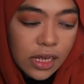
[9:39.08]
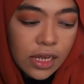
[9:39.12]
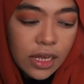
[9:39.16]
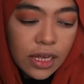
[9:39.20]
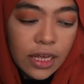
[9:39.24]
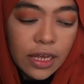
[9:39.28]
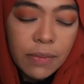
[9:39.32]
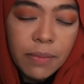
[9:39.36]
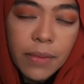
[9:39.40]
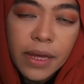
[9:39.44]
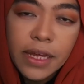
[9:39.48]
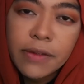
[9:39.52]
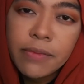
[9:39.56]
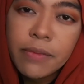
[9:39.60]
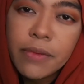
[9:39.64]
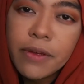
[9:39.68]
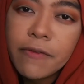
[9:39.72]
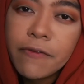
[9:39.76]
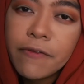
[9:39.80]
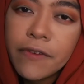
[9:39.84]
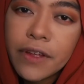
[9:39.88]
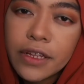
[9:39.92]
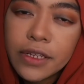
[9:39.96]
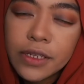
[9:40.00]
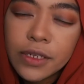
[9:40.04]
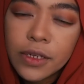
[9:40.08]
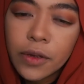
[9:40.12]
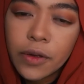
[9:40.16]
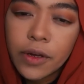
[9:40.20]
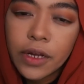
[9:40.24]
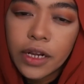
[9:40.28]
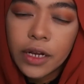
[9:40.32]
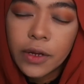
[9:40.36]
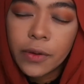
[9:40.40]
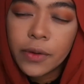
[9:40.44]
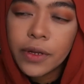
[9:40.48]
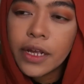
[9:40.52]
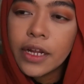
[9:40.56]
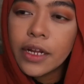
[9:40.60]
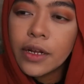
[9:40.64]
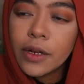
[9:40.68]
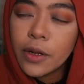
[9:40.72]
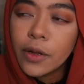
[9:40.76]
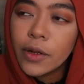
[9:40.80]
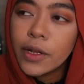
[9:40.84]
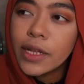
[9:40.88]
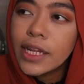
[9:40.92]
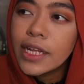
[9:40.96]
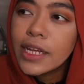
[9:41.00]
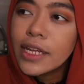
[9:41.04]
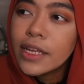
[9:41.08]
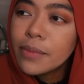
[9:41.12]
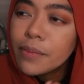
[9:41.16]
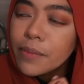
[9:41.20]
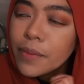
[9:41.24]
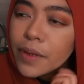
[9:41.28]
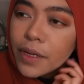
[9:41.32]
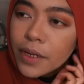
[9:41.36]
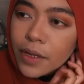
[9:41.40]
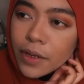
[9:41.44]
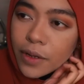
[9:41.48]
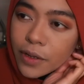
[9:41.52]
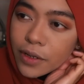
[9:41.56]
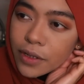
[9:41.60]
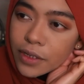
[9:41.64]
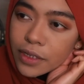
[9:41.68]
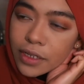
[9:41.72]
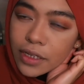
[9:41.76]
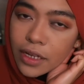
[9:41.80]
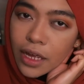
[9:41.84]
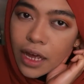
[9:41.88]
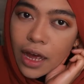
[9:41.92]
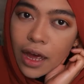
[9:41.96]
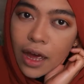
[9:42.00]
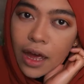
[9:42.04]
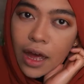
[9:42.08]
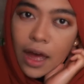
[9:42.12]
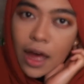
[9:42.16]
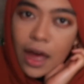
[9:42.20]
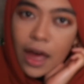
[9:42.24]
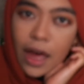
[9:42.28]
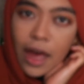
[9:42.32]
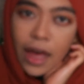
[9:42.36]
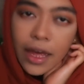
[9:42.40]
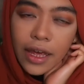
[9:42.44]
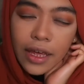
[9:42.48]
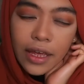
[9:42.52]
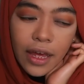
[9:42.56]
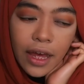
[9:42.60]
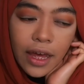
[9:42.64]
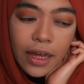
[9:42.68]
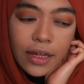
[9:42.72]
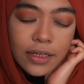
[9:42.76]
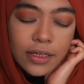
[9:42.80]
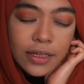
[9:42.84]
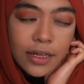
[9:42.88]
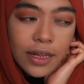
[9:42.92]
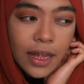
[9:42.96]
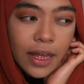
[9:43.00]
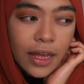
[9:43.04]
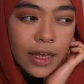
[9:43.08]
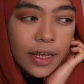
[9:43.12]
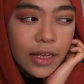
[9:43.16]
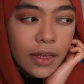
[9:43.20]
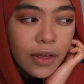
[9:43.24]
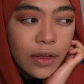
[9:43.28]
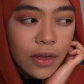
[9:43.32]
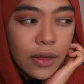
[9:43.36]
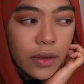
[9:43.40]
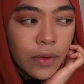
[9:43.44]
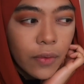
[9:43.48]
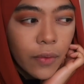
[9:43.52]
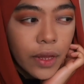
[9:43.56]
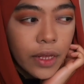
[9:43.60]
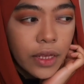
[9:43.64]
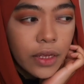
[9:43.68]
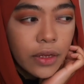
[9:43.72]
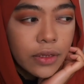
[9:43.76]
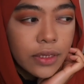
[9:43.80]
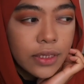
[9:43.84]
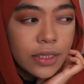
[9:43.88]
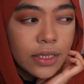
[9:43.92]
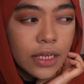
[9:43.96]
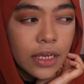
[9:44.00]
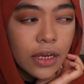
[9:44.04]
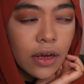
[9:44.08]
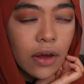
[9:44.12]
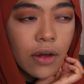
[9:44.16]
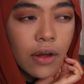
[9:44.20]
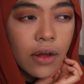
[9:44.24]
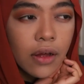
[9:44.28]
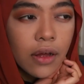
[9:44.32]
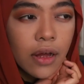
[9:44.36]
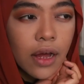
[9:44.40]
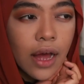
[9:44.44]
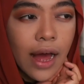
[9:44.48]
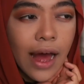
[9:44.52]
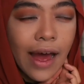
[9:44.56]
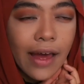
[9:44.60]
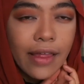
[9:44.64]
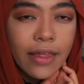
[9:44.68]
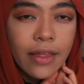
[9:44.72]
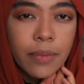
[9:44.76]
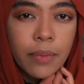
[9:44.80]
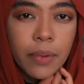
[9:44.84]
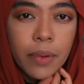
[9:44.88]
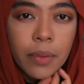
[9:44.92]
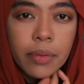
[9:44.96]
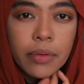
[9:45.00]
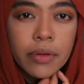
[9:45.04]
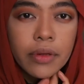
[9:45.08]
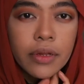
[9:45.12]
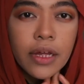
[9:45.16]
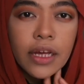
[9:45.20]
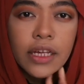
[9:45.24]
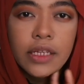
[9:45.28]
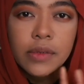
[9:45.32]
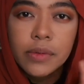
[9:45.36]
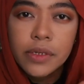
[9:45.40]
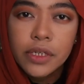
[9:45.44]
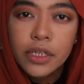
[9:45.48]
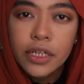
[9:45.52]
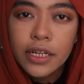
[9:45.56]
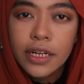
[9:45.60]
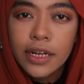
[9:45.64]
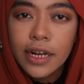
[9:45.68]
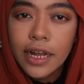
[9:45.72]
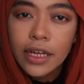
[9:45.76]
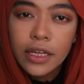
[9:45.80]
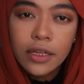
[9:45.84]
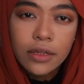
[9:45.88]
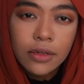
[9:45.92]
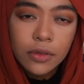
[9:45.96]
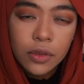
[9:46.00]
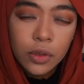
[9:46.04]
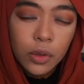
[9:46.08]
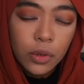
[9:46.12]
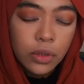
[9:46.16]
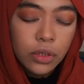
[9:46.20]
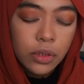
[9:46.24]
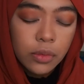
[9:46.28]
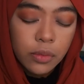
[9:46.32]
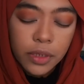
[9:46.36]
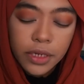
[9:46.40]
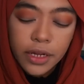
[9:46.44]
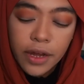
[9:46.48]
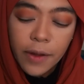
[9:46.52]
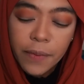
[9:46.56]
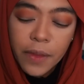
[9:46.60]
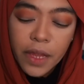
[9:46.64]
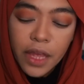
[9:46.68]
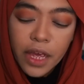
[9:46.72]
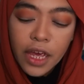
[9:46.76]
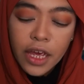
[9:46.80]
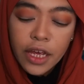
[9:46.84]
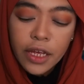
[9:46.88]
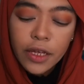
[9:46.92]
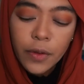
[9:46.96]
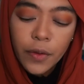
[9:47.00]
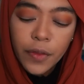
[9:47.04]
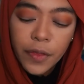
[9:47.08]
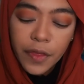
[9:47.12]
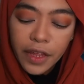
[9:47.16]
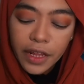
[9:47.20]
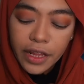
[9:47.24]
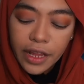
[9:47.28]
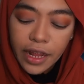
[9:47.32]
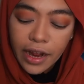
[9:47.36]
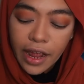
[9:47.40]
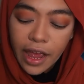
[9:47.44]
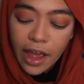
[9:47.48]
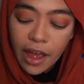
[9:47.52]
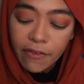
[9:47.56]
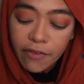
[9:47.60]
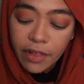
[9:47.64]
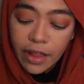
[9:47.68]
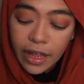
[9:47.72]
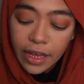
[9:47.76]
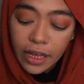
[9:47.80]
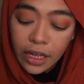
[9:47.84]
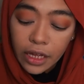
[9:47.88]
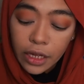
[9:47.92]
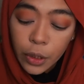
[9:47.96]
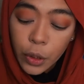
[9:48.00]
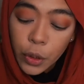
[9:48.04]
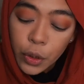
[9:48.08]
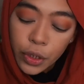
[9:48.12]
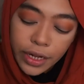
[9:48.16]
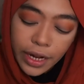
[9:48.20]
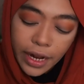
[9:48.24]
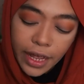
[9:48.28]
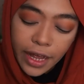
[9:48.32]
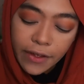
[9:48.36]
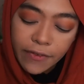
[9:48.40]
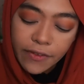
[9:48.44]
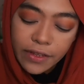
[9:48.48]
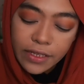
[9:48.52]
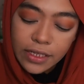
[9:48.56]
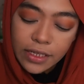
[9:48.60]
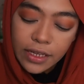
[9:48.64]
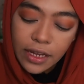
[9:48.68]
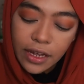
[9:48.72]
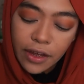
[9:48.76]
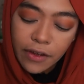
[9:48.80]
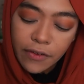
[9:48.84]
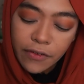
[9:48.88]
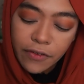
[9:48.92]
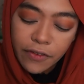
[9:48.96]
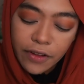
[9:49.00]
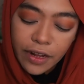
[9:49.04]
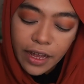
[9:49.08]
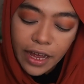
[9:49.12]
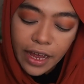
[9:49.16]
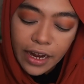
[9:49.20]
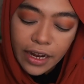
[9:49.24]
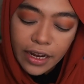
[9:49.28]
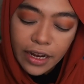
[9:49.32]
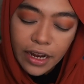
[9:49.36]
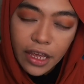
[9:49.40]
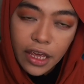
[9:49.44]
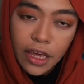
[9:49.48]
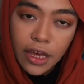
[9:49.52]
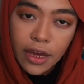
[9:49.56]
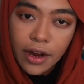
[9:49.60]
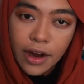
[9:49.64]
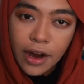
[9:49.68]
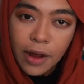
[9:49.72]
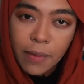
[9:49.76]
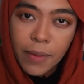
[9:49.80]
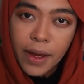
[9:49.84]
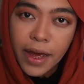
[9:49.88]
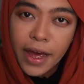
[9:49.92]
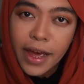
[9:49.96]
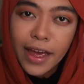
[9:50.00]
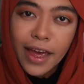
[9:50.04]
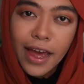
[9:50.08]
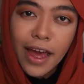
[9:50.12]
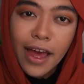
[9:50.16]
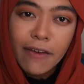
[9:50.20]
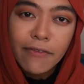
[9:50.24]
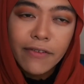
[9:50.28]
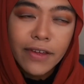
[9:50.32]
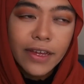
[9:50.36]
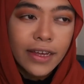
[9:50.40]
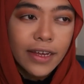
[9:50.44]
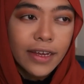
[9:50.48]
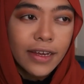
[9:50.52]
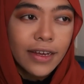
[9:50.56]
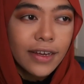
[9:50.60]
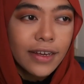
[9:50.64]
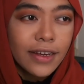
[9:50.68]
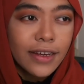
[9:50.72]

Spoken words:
it makes me feel so alone and lonely, because I guess like when you see other people, especially like on social media, you think that they have like a good life and stuff, and here am I having